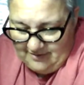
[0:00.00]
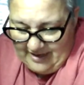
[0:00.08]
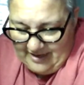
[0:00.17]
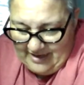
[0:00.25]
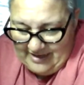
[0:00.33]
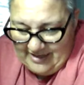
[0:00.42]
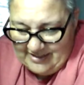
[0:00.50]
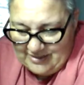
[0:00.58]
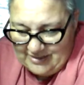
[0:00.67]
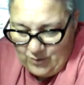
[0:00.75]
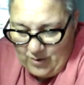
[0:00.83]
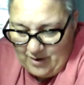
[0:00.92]
At Nick's
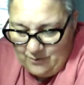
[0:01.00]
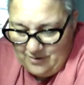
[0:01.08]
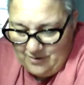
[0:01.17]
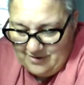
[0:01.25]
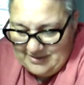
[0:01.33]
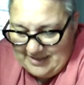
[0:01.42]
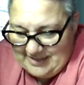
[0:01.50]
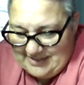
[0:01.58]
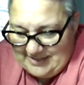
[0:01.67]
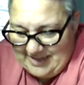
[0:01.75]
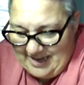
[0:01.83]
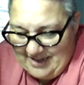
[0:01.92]
quiet words, I
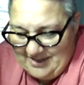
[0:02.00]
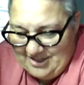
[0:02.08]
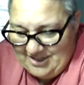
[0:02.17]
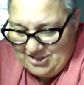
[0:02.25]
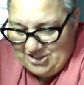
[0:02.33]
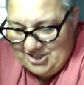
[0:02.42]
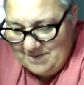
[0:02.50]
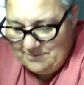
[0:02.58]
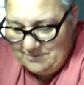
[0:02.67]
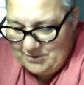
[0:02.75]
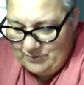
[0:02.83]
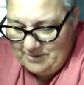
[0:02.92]
sighed. The shit
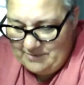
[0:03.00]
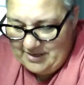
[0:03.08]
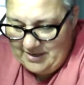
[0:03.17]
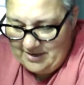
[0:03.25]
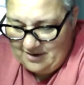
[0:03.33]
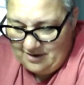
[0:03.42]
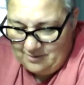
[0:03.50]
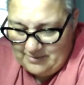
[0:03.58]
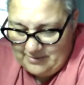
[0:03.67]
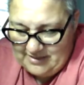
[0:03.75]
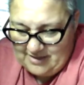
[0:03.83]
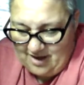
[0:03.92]
between me and Autumn
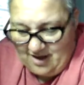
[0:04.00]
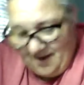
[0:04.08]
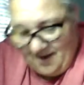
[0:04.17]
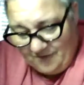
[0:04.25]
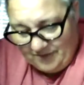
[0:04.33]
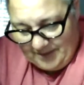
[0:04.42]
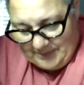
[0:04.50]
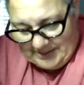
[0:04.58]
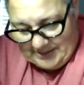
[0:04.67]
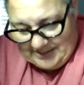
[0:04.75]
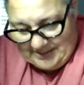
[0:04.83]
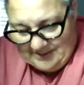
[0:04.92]
is off
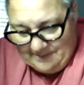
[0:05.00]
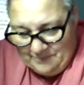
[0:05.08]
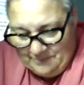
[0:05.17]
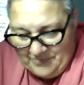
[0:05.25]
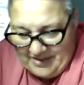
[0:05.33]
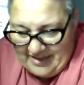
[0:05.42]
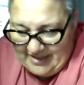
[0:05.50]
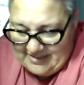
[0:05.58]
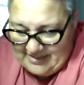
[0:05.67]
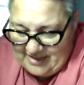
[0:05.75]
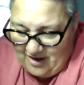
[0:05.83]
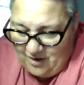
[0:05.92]
limits.
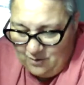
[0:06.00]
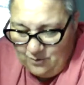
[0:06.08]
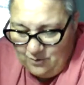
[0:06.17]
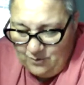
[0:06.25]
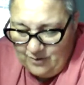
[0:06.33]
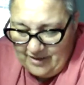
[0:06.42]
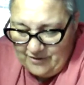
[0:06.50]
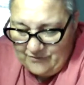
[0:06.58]
It's a whole other